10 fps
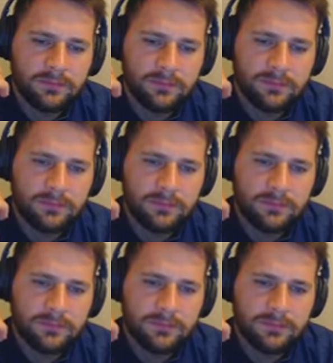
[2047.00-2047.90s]

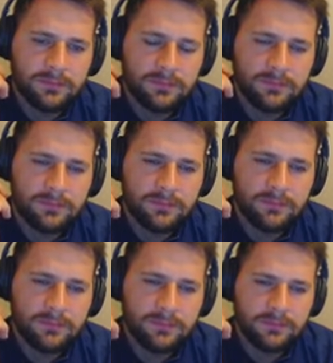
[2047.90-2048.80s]

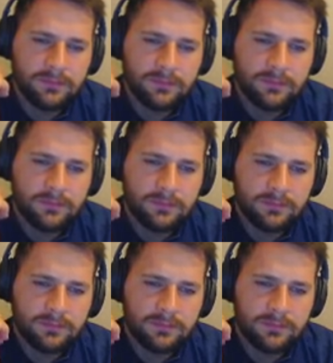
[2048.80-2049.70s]

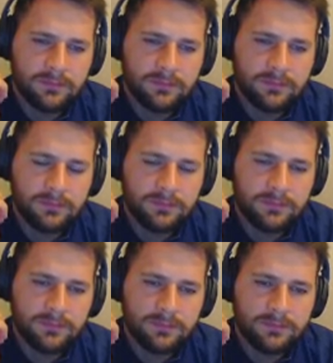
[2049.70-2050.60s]

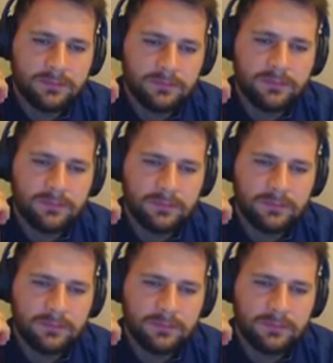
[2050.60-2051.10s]
[no speech]